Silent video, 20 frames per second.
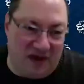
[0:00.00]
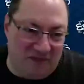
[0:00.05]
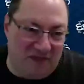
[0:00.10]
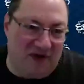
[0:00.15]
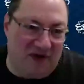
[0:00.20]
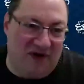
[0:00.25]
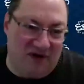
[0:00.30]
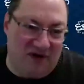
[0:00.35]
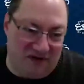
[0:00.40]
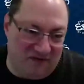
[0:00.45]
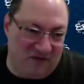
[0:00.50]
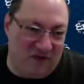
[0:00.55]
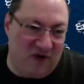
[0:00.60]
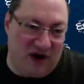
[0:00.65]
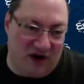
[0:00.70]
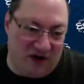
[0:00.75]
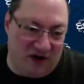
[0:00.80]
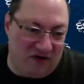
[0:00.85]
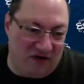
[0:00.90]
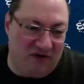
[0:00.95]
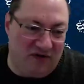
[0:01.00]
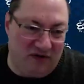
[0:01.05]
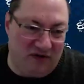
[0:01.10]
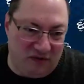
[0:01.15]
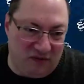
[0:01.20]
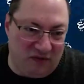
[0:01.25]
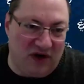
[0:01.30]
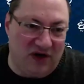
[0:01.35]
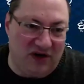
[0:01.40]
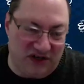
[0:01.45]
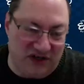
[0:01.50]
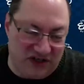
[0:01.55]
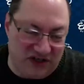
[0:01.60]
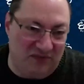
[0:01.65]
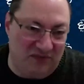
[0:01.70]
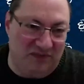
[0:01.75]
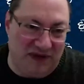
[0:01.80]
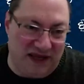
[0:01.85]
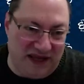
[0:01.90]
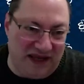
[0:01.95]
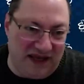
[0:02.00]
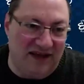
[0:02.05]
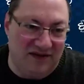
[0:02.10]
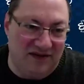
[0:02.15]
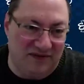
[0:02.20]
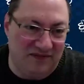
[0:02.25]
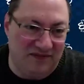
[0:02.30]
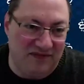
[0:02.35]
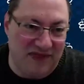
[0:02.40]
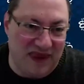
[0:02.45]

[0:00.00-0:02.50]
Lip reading: number of where you really should be.